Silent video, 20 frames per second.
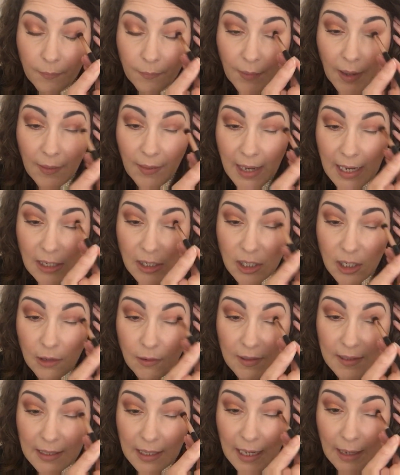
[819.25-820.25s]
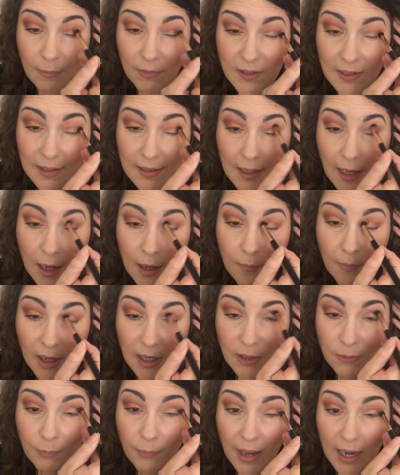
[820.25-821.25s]
and they do seem so
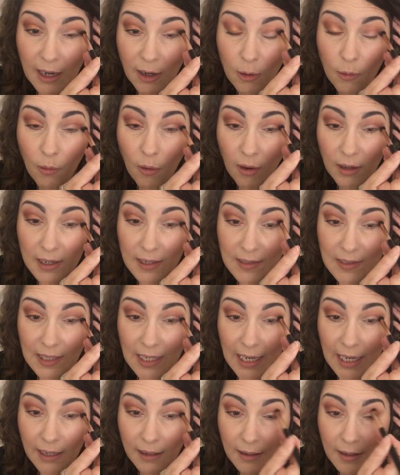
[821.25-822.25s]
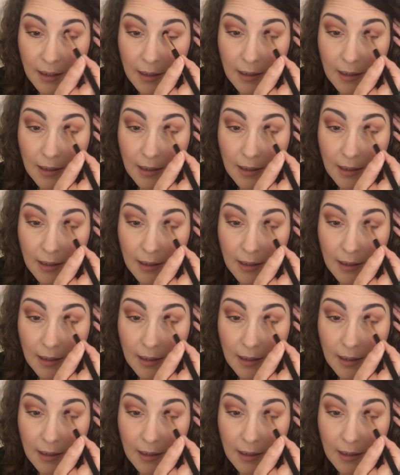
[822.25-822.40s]
much better quality